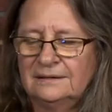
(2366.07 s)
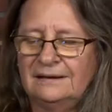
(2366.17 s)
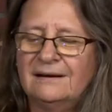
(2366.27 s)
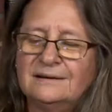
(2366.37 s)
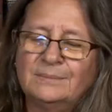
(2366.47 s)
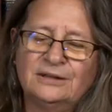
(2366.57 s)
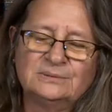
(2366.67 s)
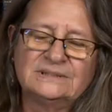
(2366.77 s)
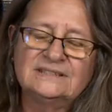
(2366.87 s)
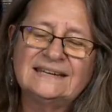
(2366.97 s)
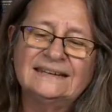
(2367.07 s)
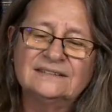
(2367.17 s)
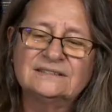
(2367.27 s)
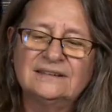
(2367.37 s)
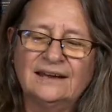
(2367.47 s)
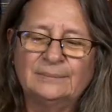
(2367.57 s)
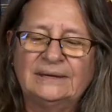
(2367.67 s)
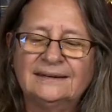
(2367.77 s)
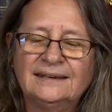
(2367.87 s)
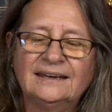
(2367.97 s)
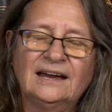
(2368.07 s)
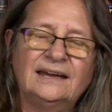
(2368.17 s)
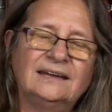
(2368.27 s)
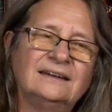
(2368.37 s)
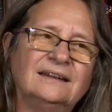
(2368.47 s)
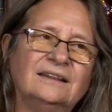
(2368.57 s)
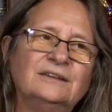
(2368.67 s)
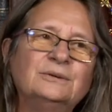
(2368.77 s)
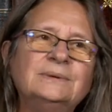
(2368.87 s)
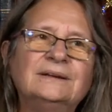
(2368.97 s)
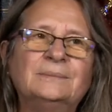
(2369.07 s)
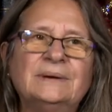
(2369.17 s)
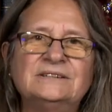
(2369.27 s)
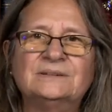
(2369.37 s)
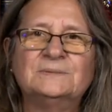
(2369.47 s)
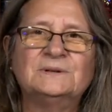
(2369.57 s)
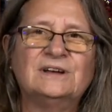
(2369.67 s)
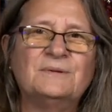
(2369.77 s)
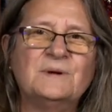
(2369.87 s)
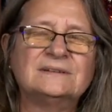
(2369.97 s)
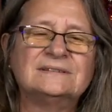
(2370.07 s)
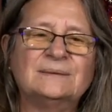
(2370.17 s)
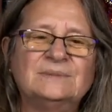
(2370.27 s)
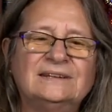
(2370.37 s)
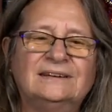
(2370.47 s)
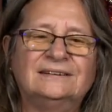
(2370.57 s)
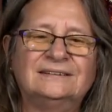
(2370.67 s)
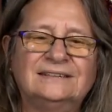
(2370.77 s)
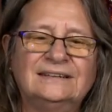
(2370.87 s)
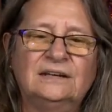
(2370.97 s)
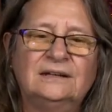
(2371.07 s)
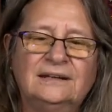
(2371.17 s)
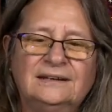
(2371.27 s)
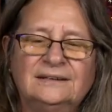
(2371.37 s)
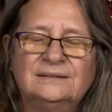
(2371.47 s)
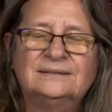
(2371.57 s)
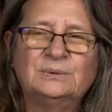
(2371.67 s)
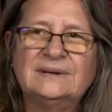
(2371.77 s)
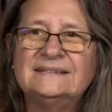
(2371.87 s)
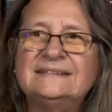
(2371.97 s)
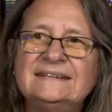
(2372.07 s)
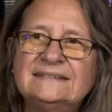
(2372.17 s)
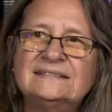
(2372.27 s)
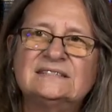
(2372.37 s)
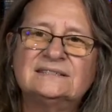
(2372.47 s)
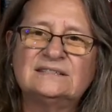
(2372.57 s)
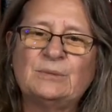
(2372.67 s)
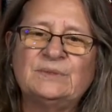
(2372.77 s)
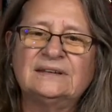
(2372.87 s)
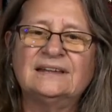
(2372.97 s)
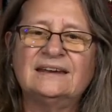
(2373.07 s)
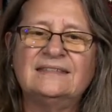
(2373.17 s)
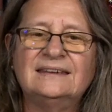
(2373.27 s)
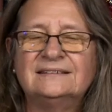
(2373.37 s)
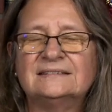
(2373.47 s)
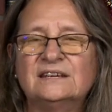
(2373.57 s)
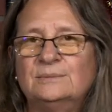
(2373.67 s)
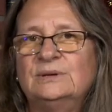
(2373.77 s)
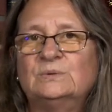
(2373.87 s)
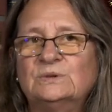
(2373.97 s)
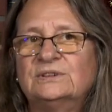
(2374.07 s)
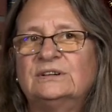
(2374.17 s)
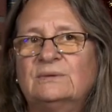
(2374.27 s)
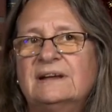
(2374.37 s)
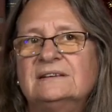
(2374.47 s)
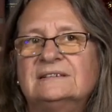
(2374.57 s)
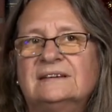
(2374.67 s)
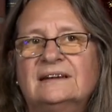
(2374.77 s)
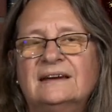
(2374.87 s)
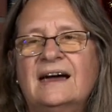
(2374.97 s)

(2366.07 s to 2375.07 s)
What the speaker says: kind of bothering me, because I get a little bit impatient when I want something when I see something that I think is going to be really great to get